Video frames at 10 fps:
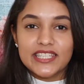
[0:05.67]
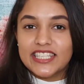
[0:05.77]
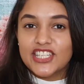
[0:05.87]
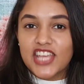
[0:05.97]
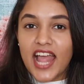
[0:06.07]

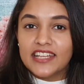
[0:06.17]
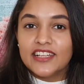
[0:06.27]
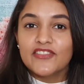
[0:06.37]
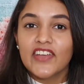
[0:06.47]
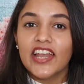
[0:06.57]
the
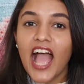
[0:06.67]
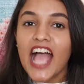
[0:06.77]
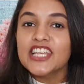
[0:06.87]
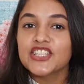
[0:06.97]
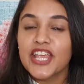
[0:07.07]
channel where
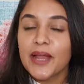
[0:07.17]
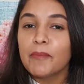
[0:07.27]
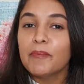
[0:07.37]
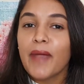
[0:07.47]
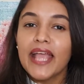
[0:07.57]
I share
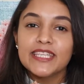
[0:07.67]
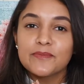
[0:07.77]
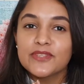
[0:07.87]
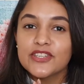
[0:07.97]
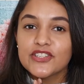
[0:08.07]
my
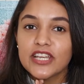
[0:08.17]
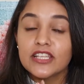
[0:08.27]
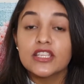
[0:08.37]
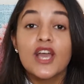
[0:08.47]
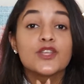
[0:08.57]
tips and
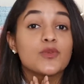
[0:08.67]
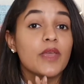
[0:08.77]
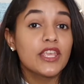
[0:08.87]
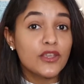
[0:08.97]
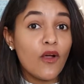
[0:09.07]
tricks to
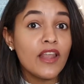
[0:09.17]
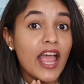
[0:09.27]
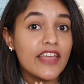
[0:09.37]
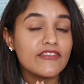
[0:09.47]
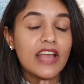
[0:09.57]
make your
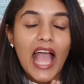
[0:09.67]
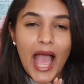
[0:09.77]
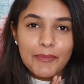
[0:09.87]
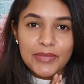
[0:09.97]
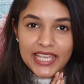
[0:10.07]
life
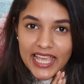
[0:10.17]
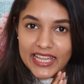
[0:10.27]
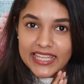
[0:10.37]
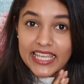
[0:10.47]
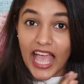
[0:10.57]
happy,
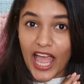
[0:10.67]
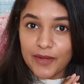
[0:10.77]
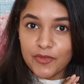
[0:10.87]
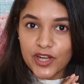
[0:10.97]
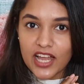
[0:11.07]
healthy
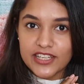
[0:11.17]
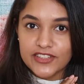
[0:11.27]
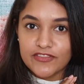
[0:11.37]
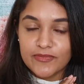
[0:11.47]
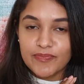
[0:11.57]
and
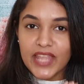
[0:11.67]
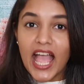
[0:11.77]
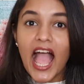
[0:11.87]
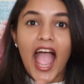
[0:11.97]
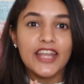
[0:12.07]
productive.
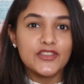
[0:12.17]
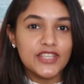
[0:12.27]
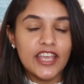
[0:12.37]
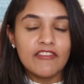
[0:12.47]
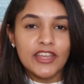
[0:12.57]
And
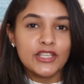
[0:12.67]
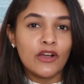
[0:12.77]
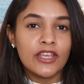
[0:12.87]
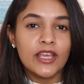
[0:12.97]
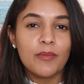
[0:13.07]
today we are
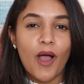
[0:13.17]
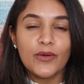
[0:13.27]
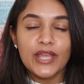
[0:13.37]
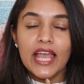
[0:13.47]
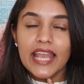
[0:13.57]
talking
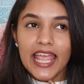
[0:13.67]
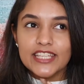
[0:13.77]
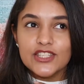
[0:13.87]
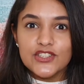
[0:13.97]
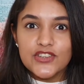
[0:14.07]
about an
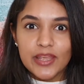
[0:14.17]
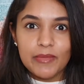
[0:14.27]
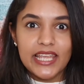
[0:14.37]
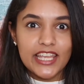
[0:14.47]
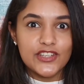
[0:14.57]

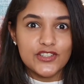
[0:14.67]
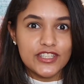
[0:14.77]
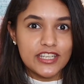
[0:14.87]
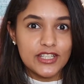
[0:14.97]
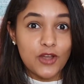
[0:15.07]
extremely
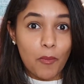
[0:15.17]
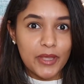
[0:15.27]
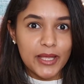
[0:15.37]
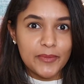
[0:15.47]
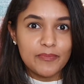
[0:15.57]
interesting topic,